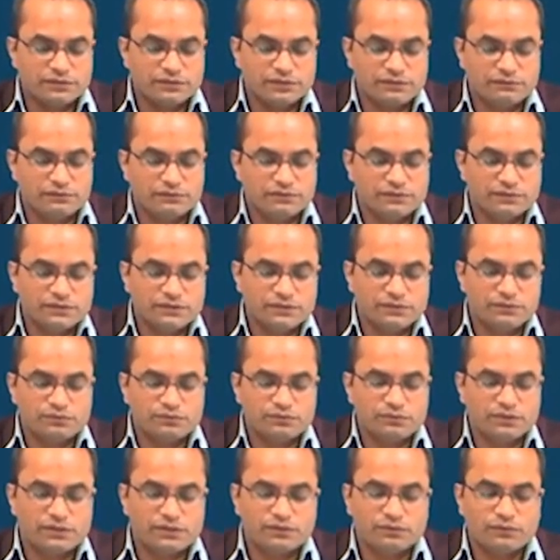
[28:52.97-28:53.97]
C 1 C
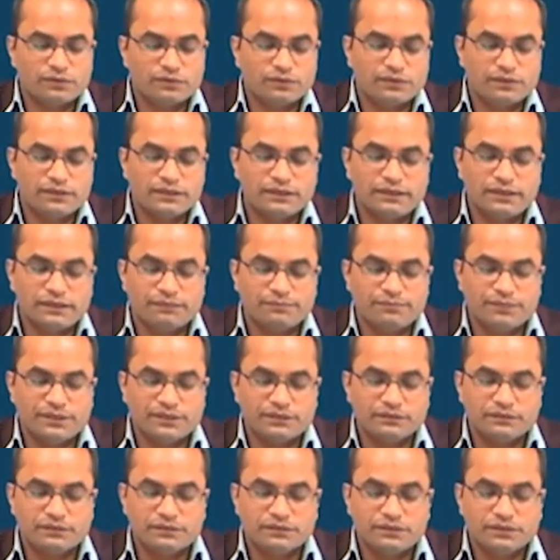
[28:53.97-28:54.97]
2 are already
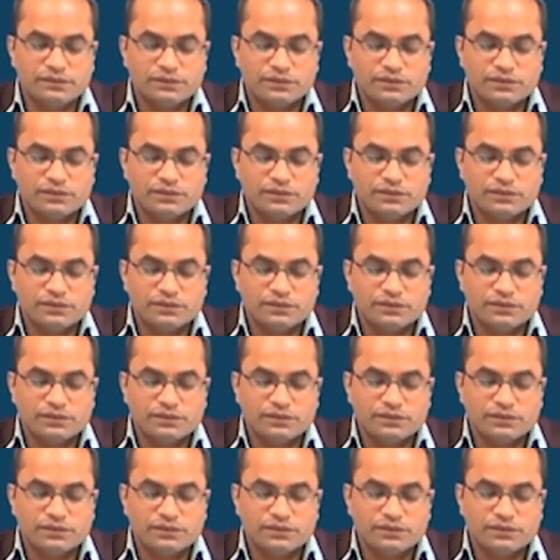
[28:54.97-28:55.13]
appeared.